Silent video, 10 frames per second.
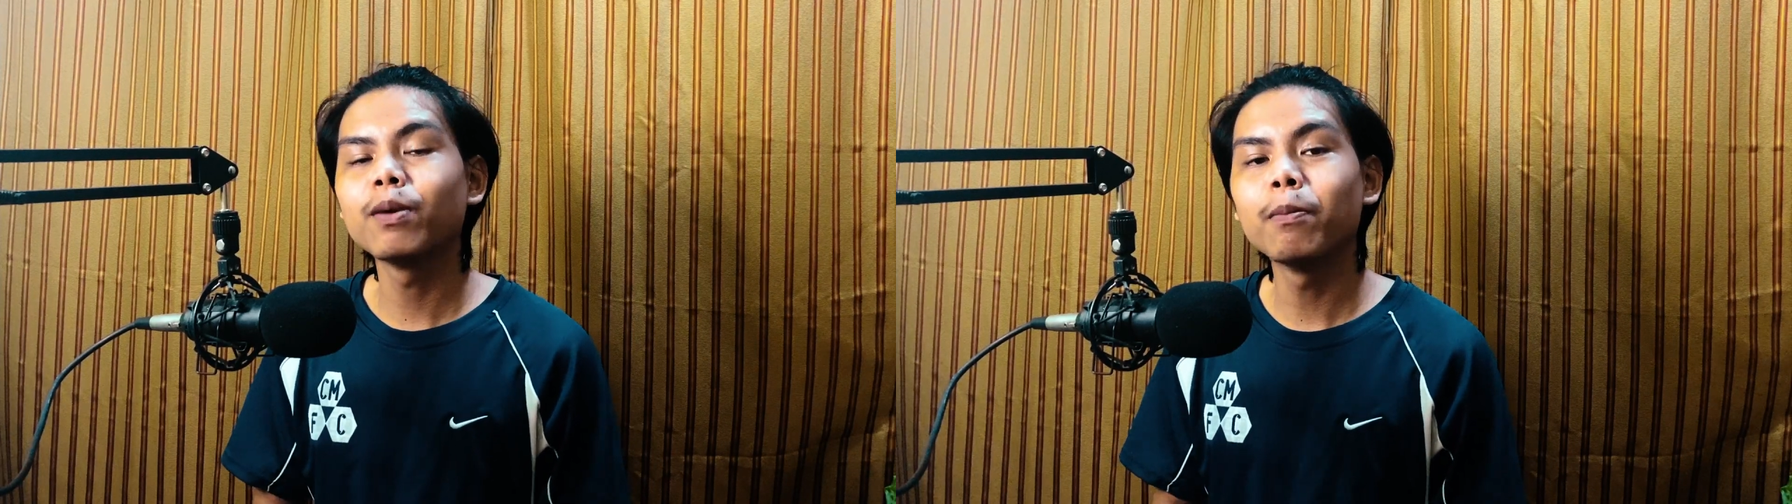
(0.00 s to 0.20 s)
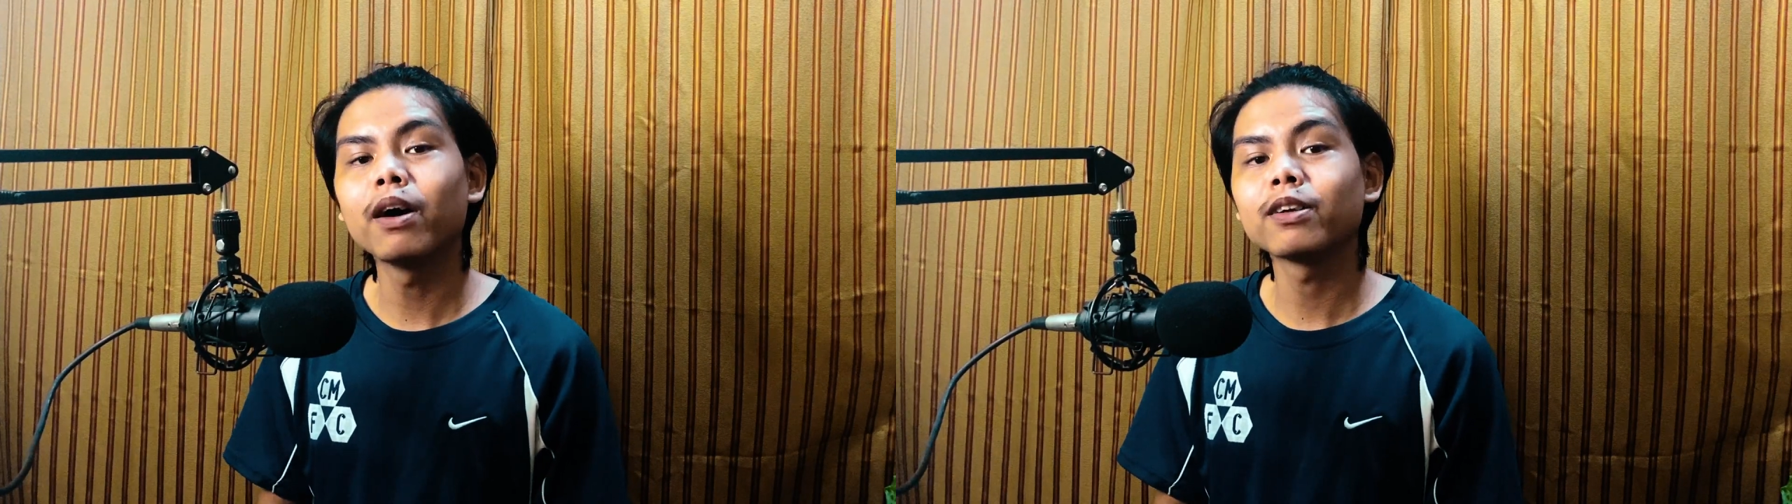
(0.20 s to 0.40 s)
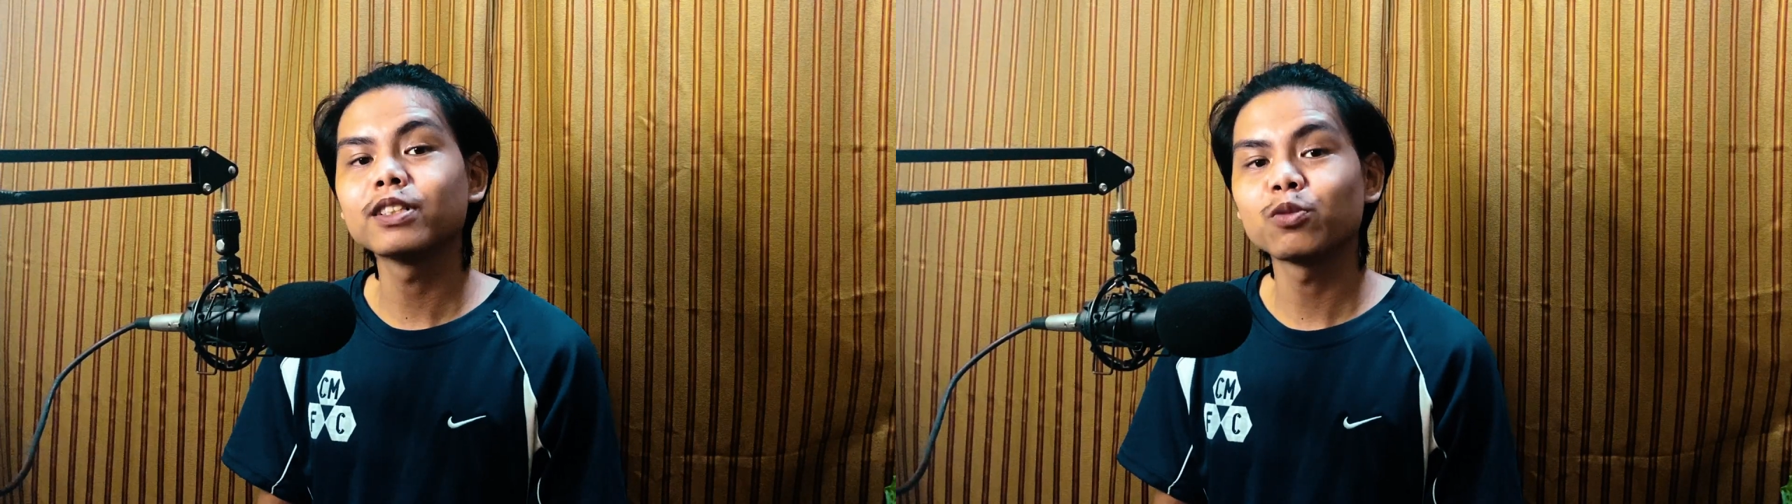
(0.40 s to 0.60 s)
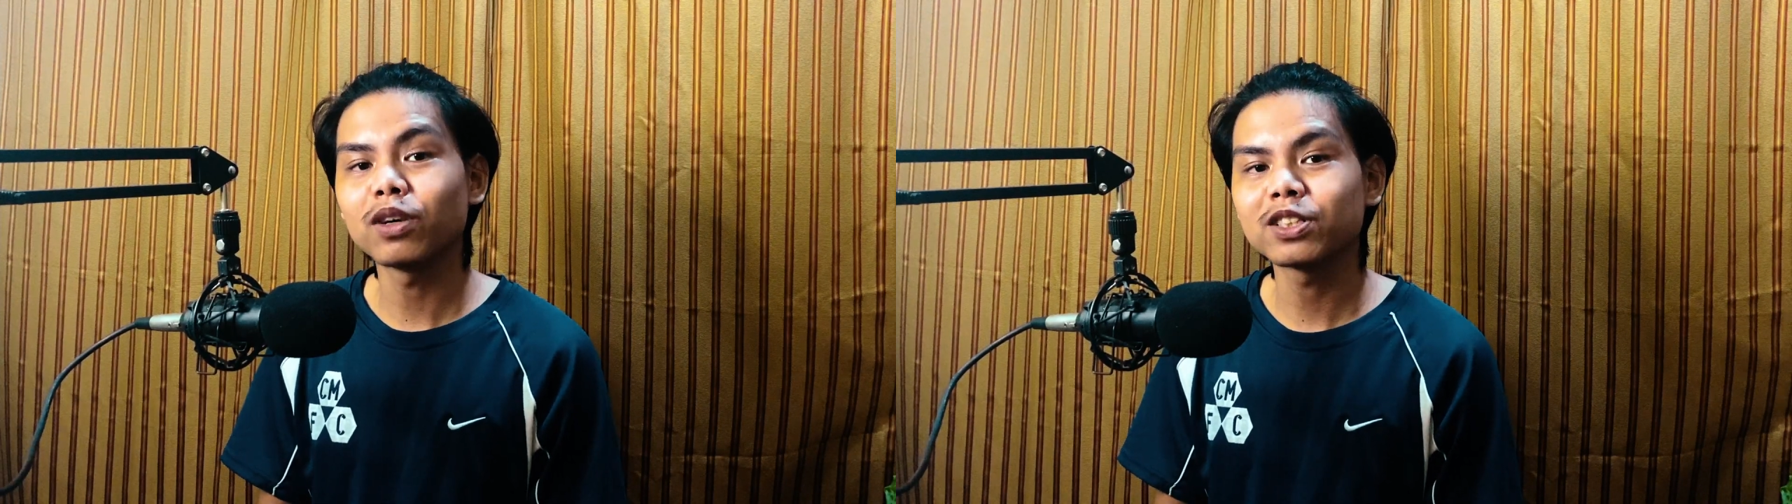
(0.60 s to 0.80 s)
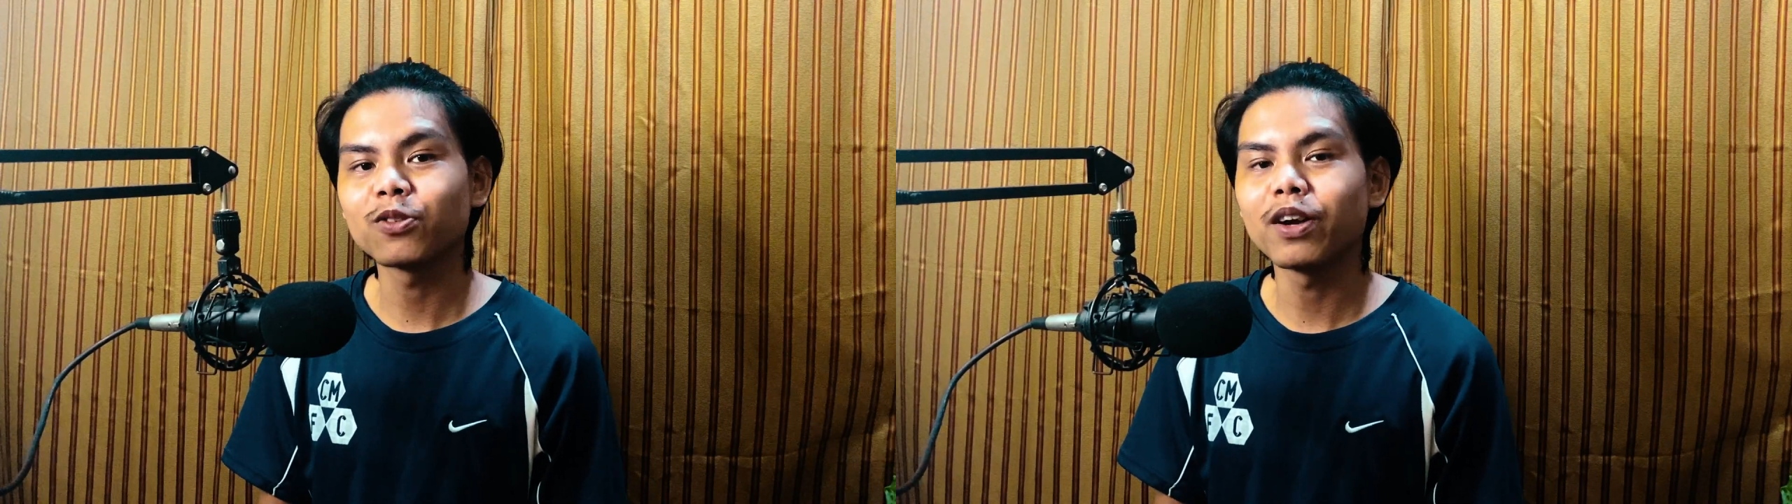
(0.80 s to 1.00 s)
the buttons
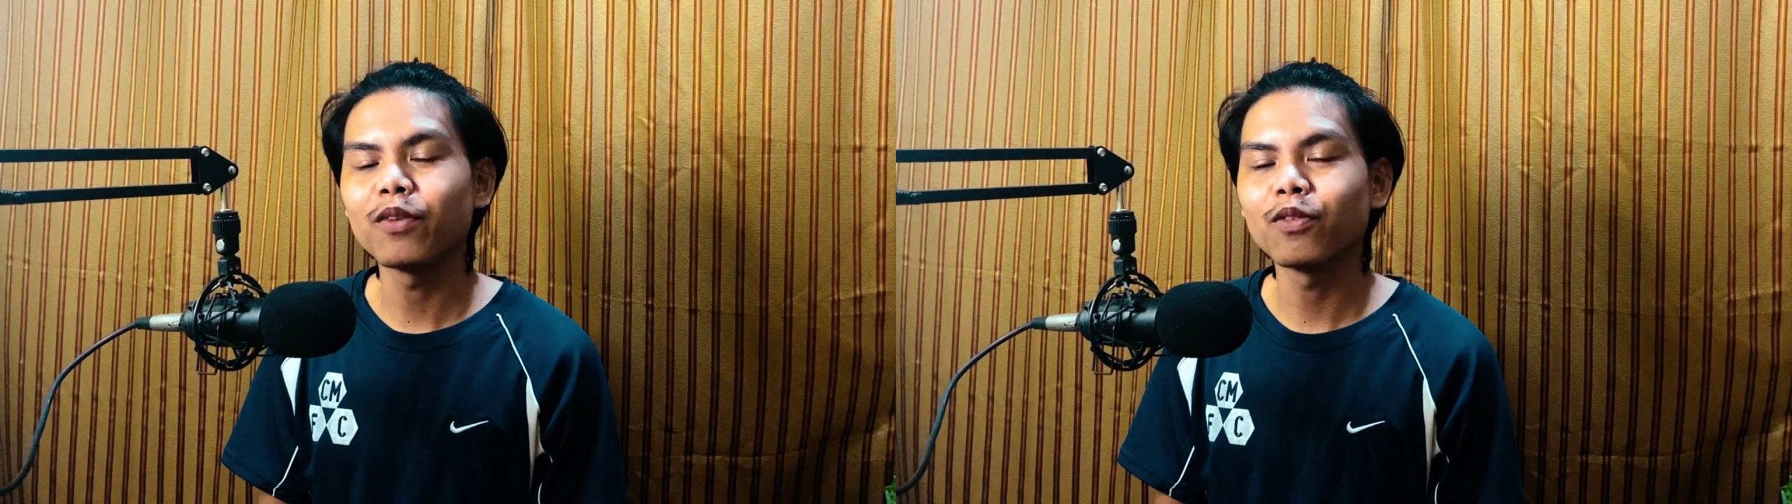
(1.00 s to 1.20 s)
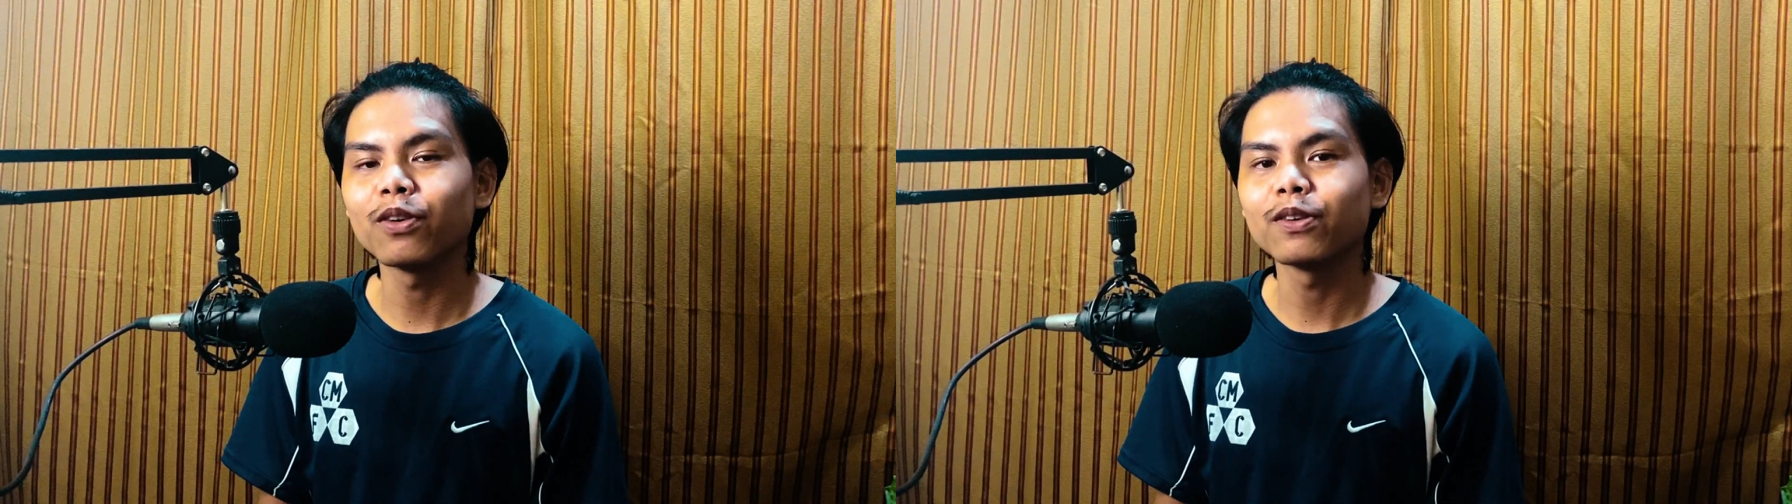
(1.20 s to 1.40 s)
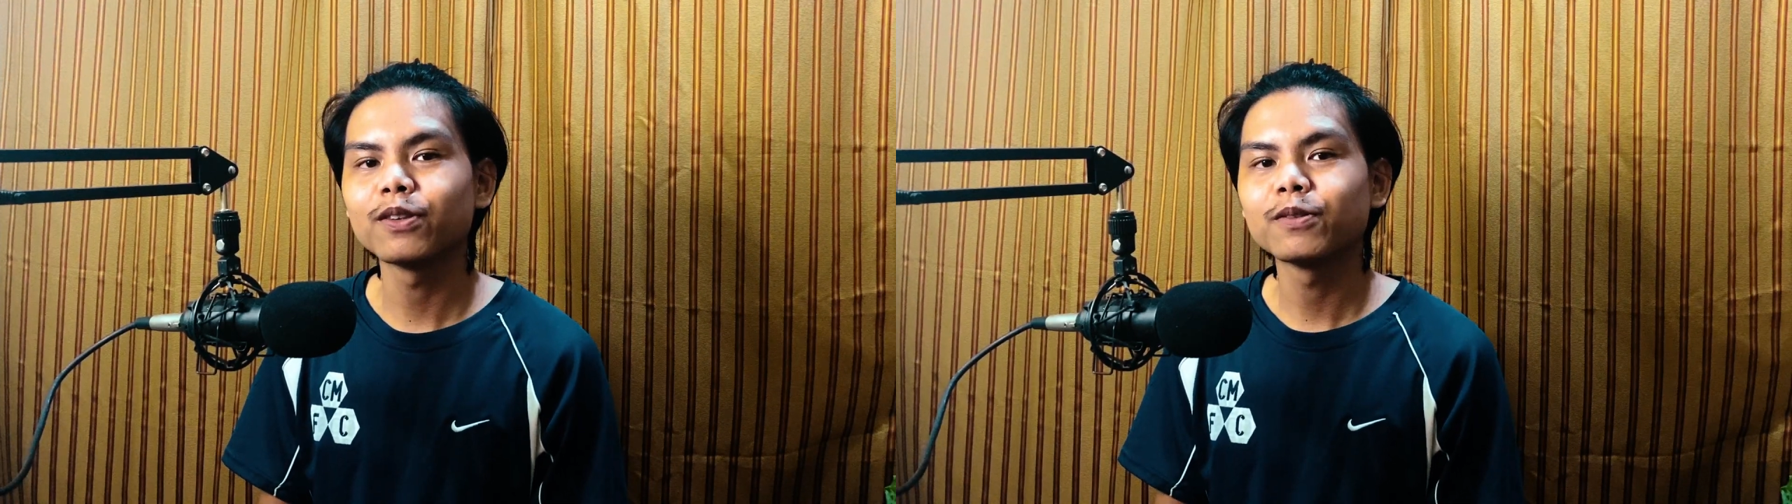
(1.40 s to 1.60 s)
whatsoever.